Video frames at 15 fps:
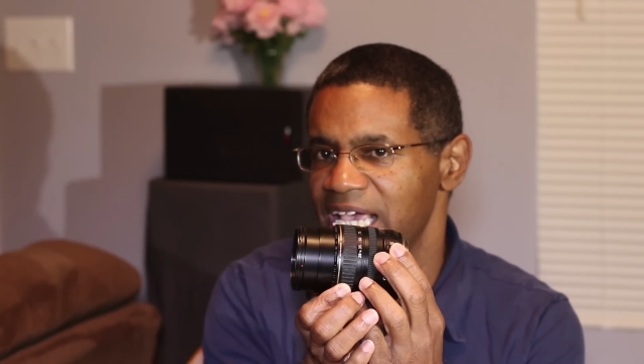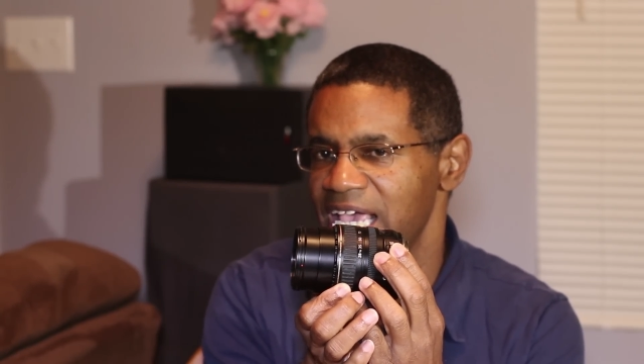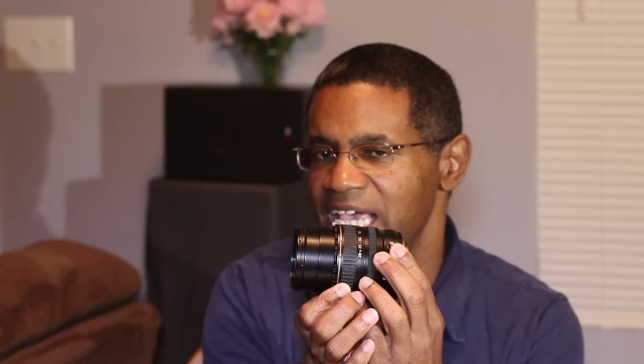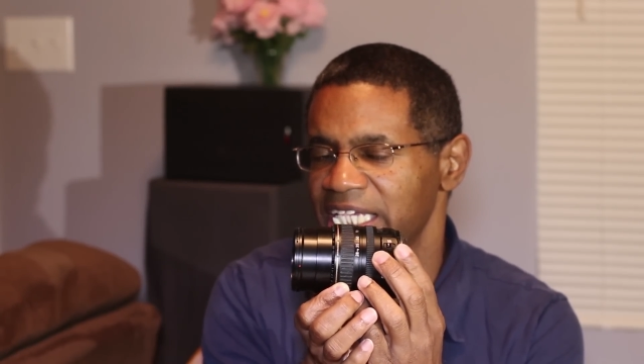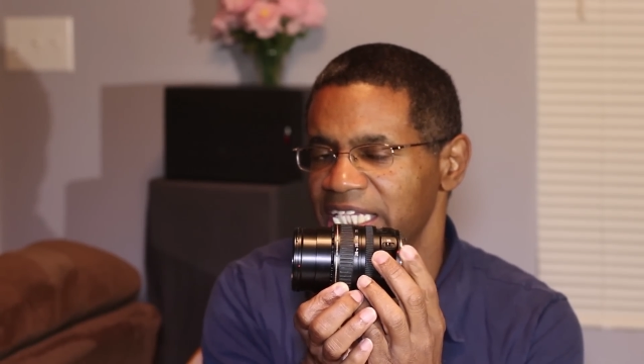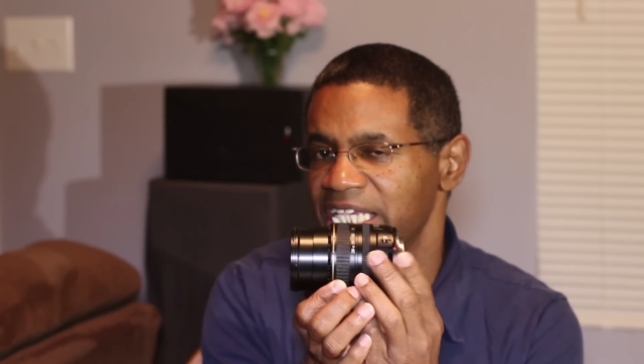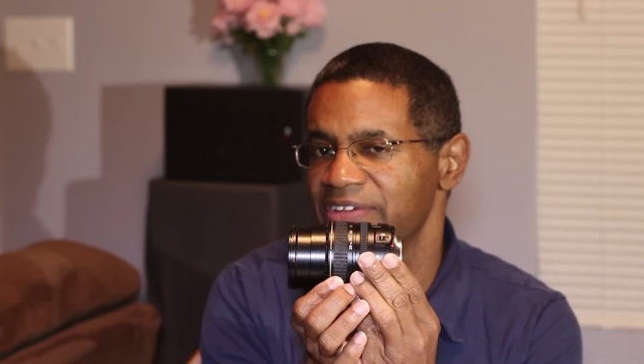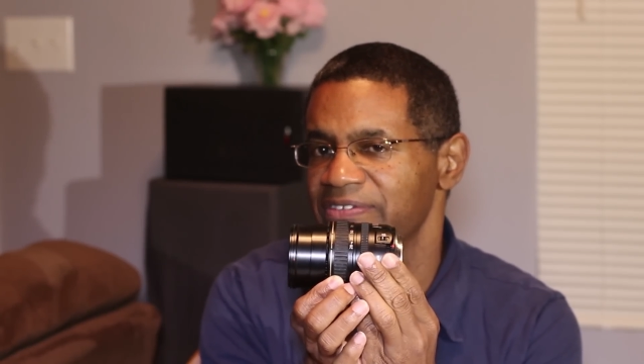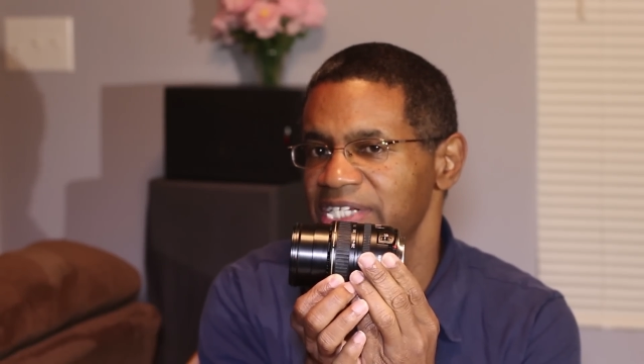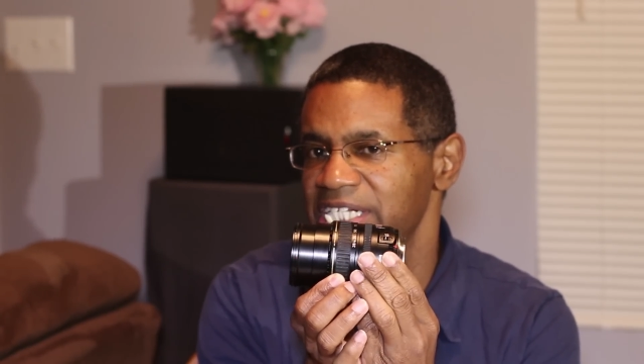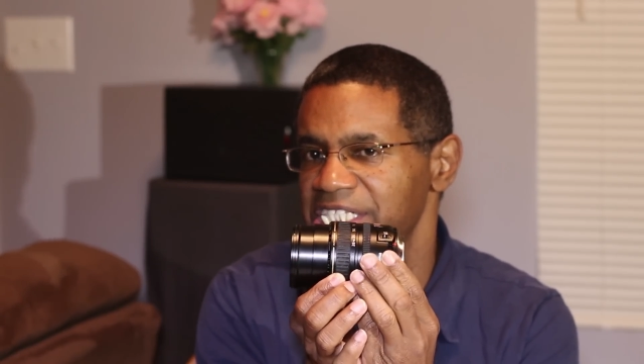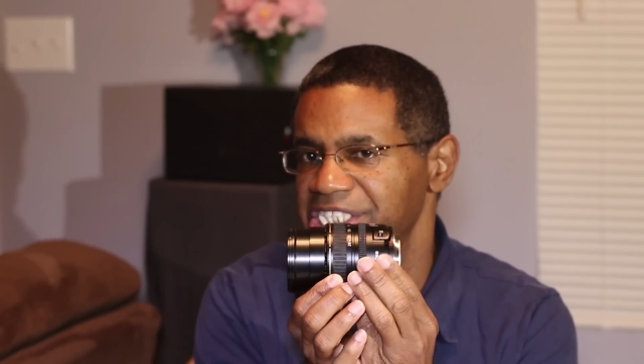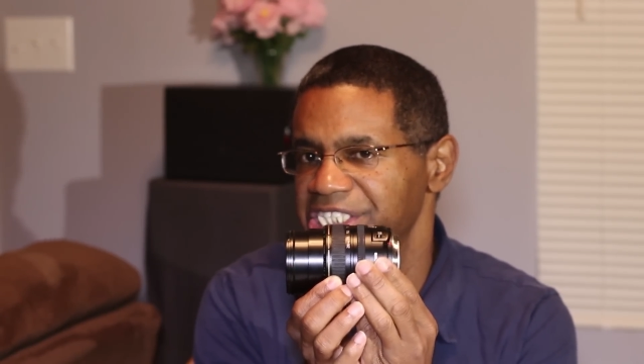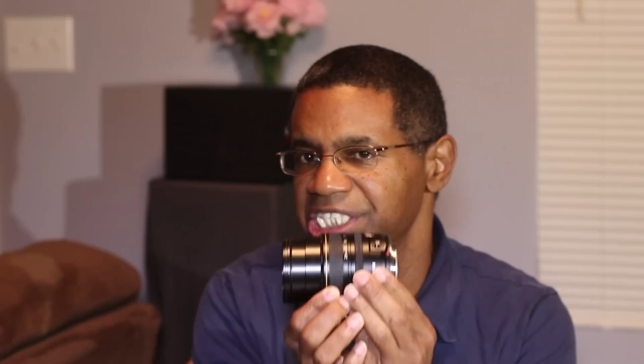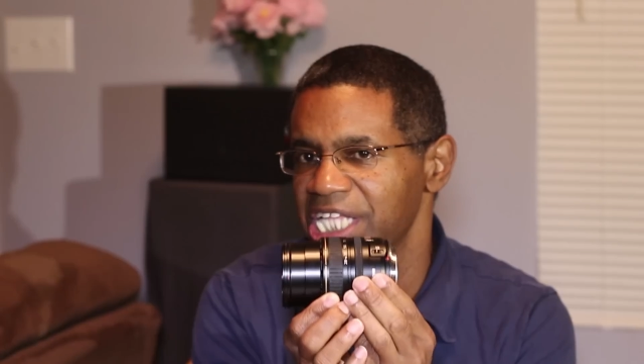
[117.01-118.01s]
and given
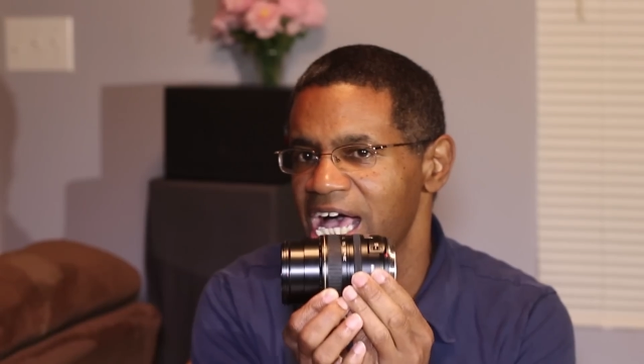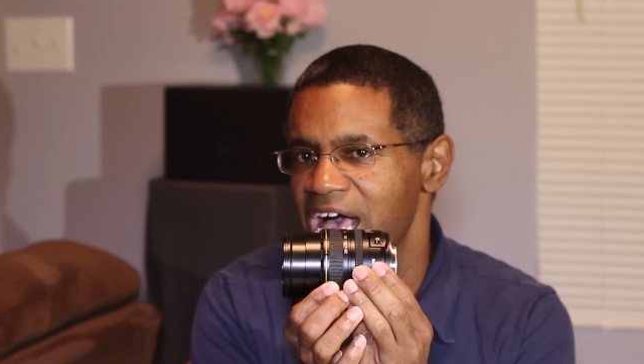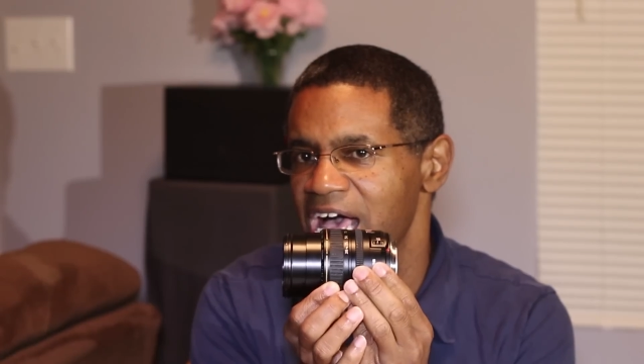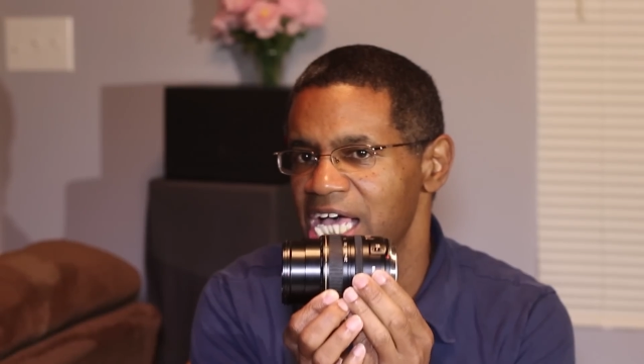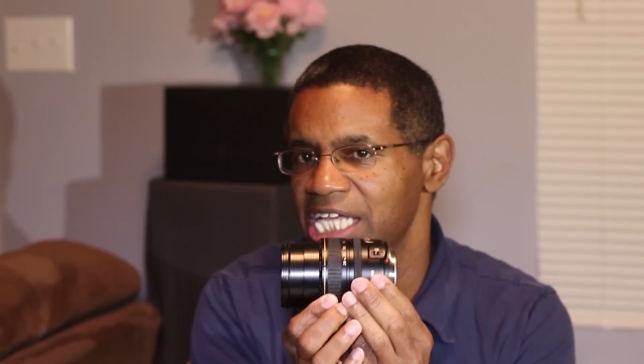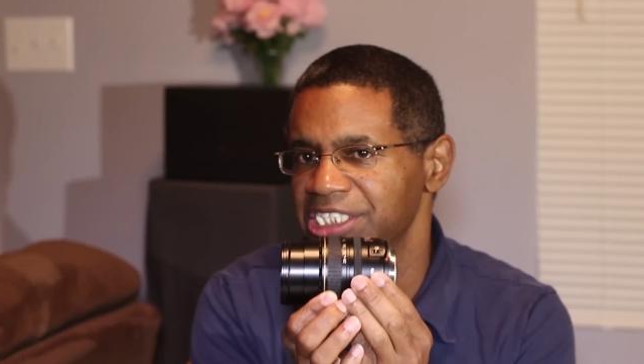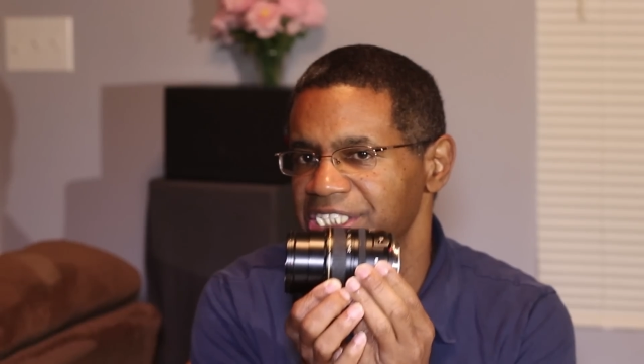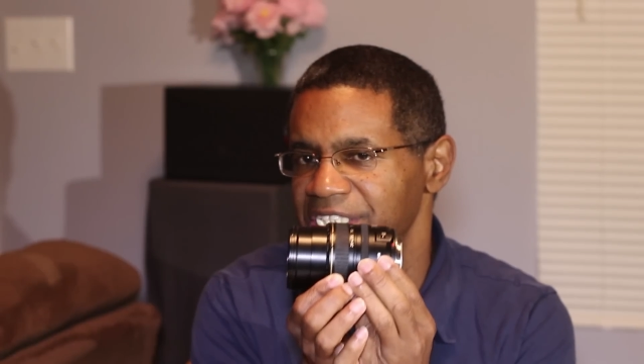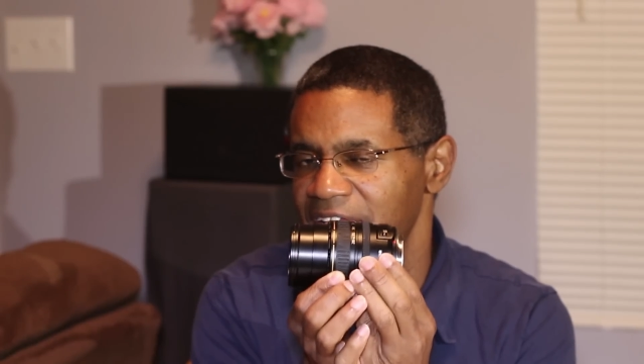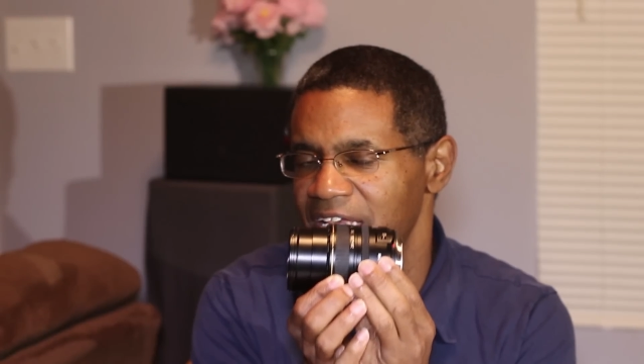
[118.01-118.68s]
its size